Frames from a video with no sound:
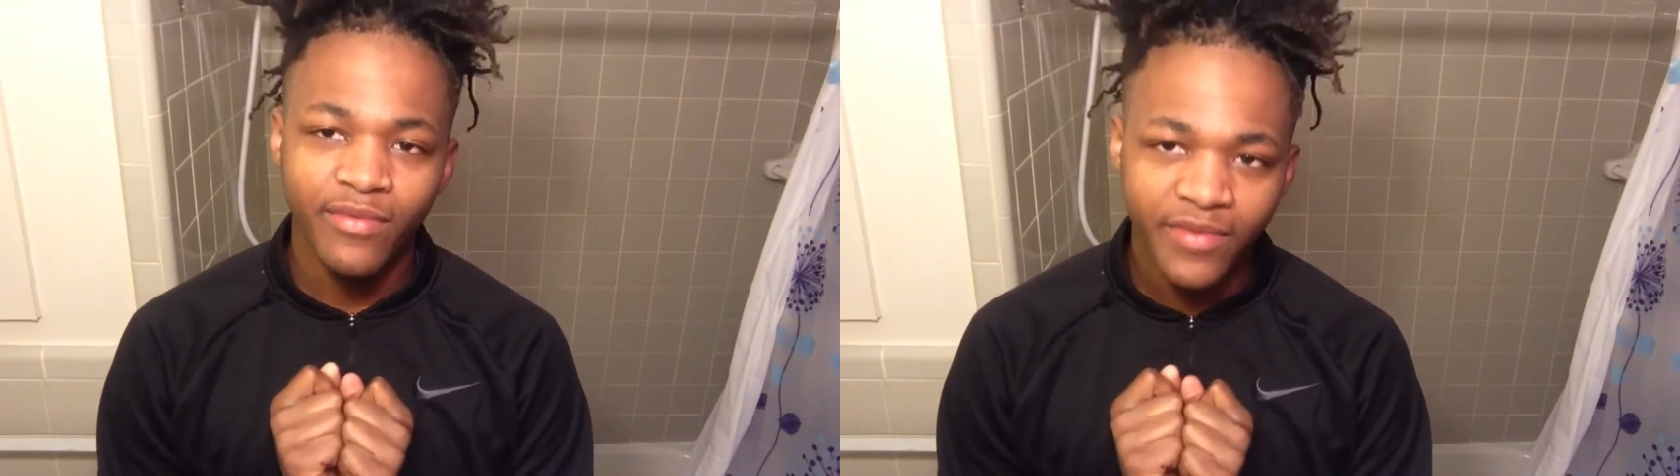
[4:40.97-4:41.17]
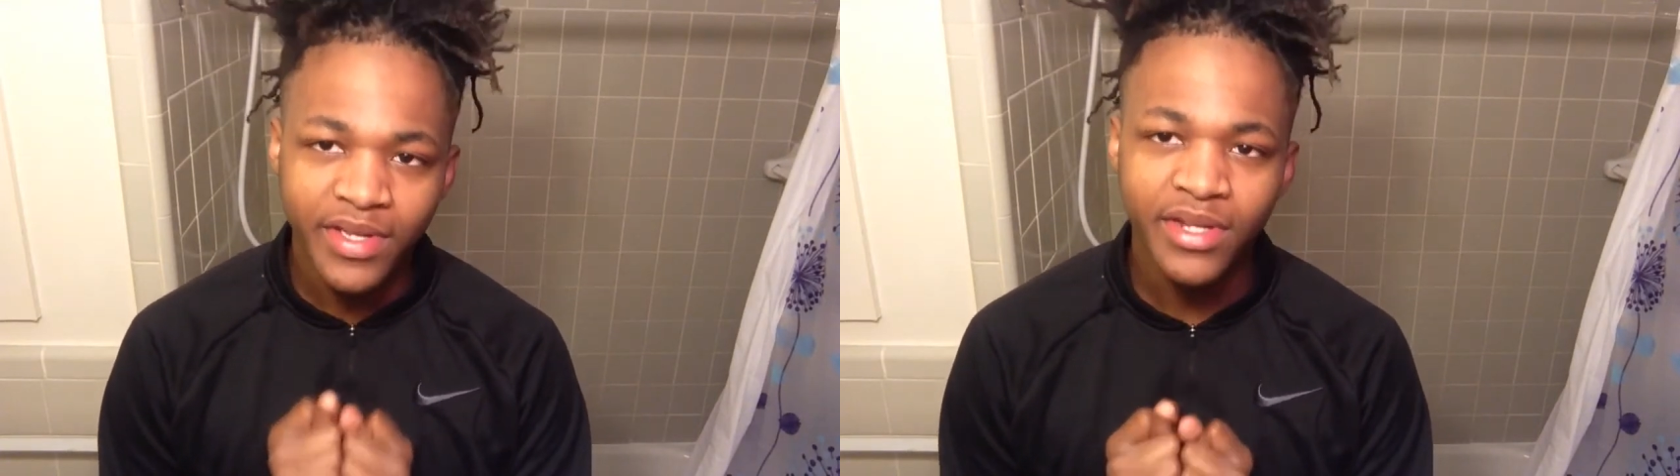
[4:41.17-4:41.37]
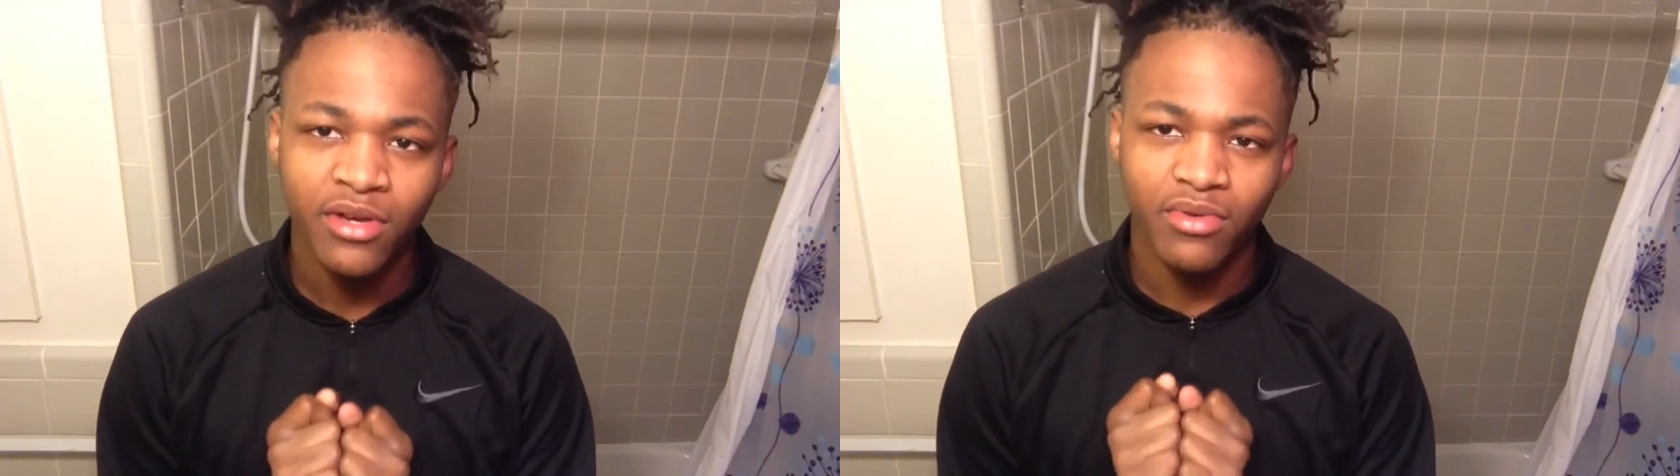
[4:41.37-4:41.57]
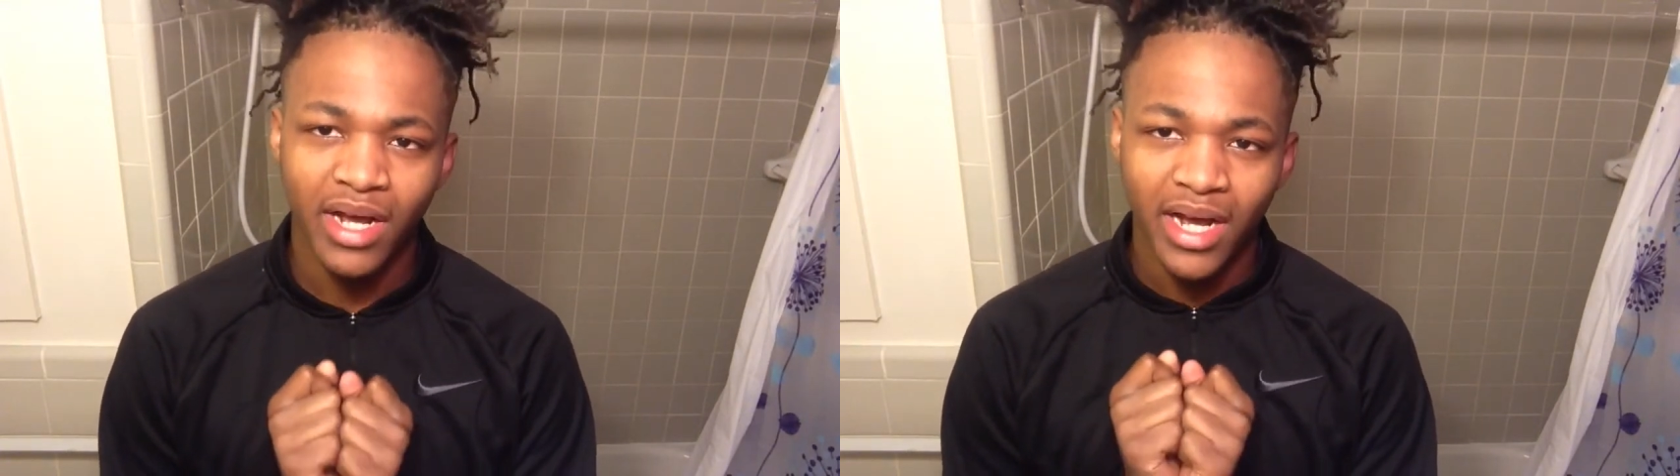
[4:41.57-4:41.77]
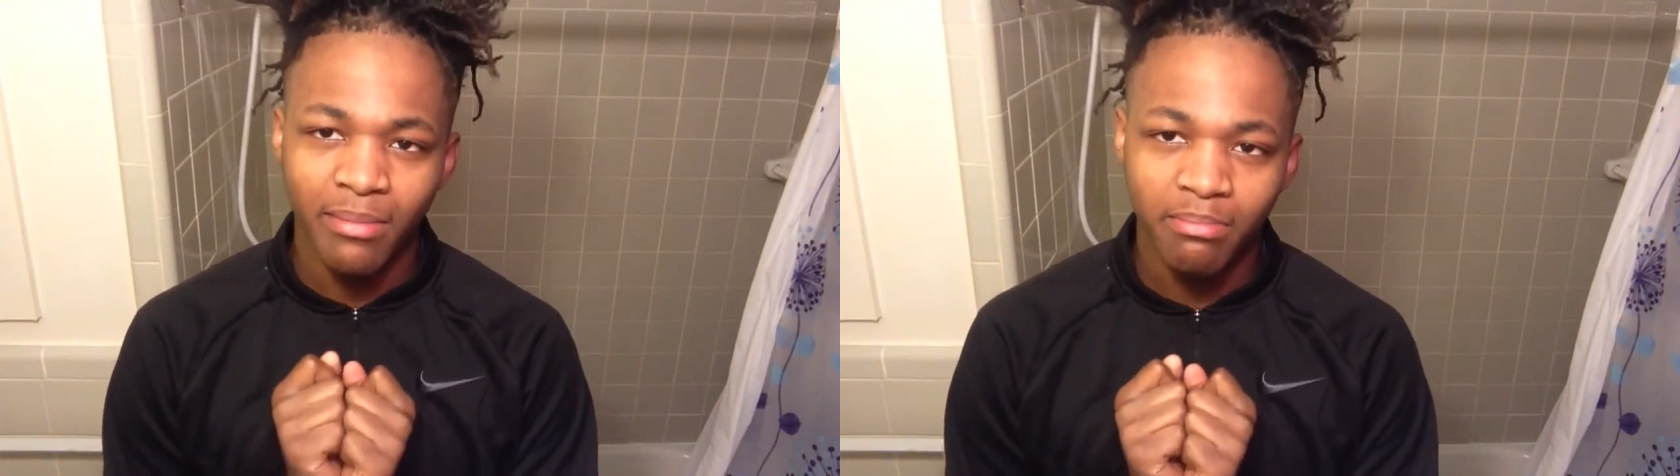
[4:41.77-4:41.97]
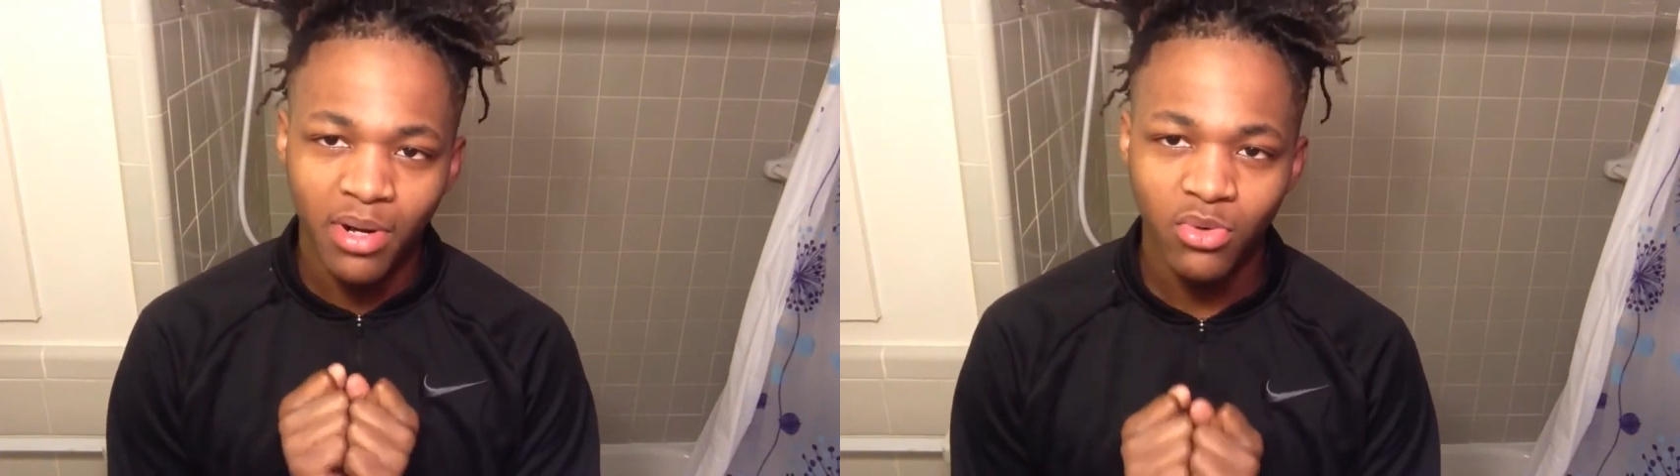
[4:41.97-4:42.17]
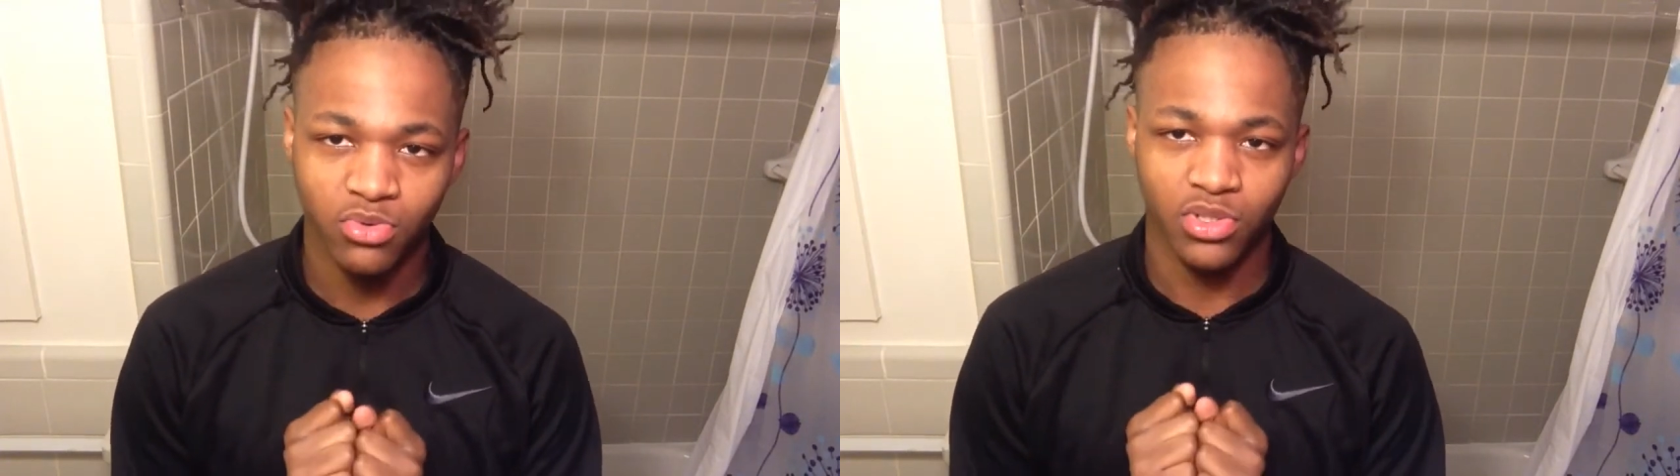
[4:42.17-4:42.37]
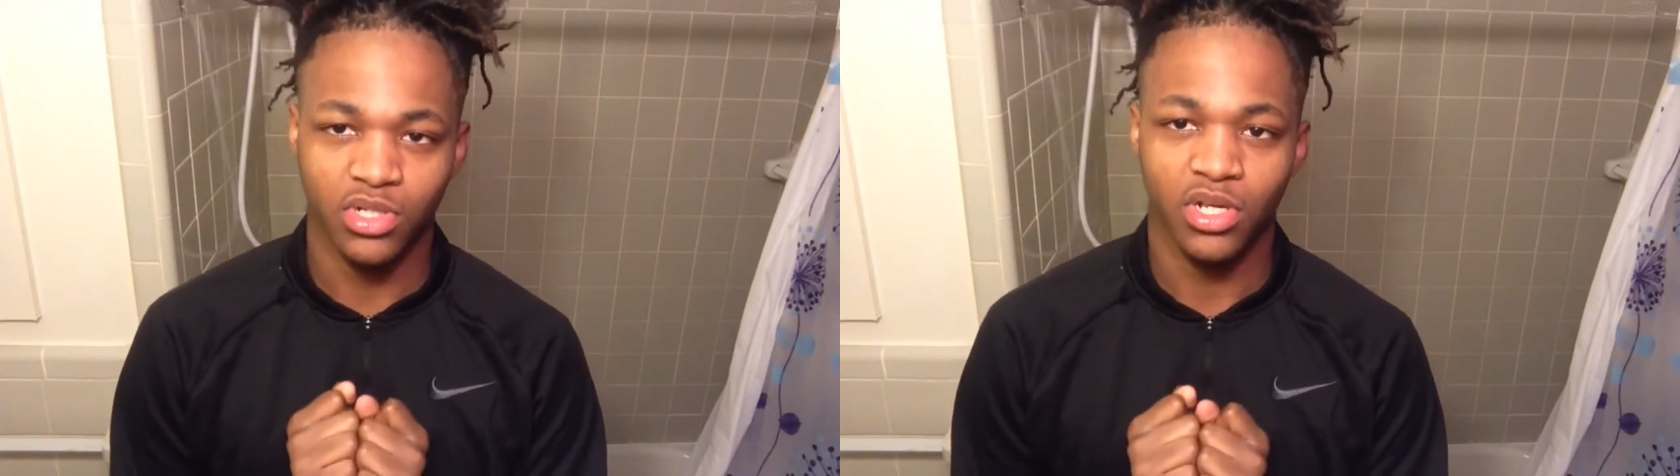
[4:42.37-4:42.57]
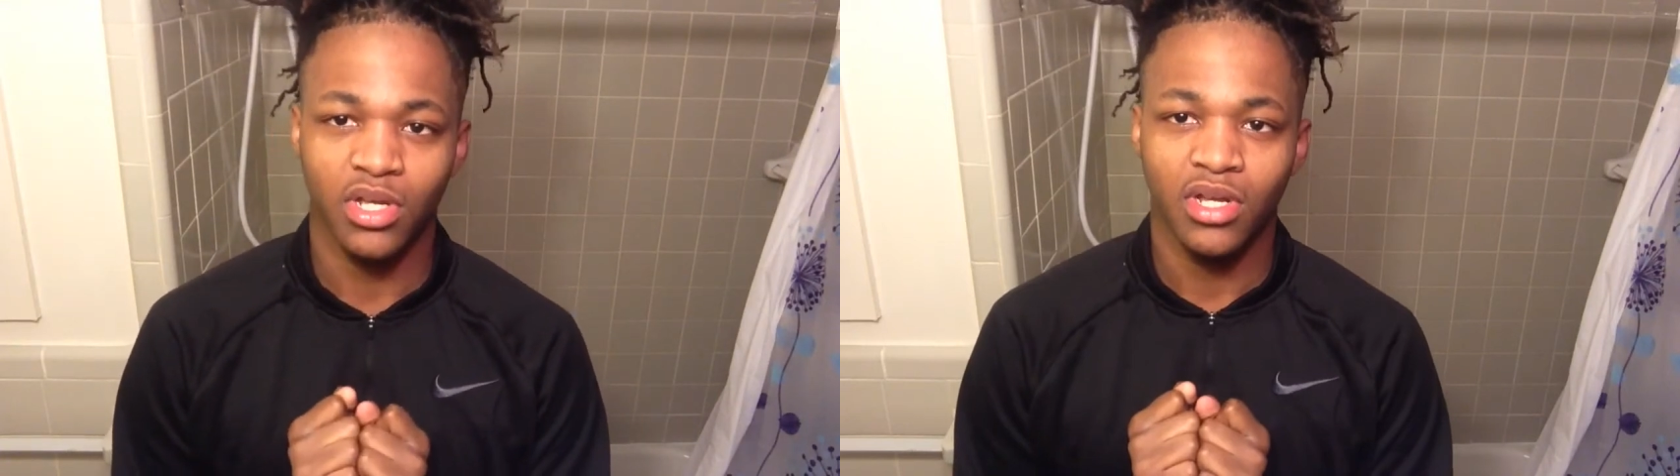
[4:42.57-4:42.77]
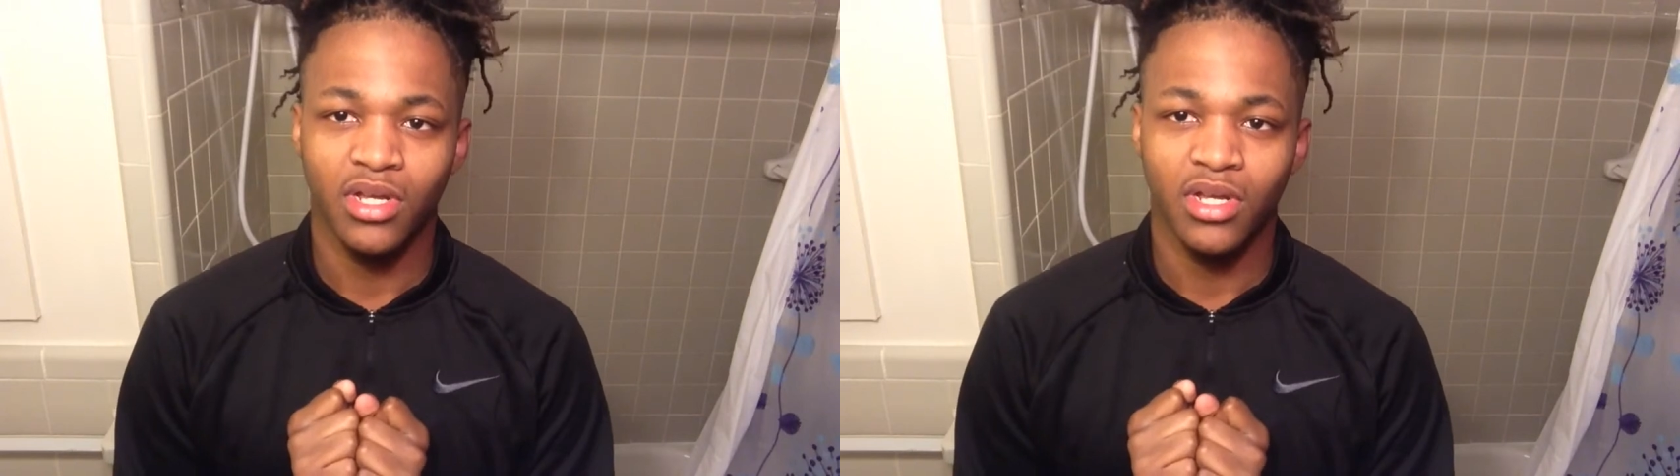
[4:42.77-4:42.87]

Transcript: video that I post.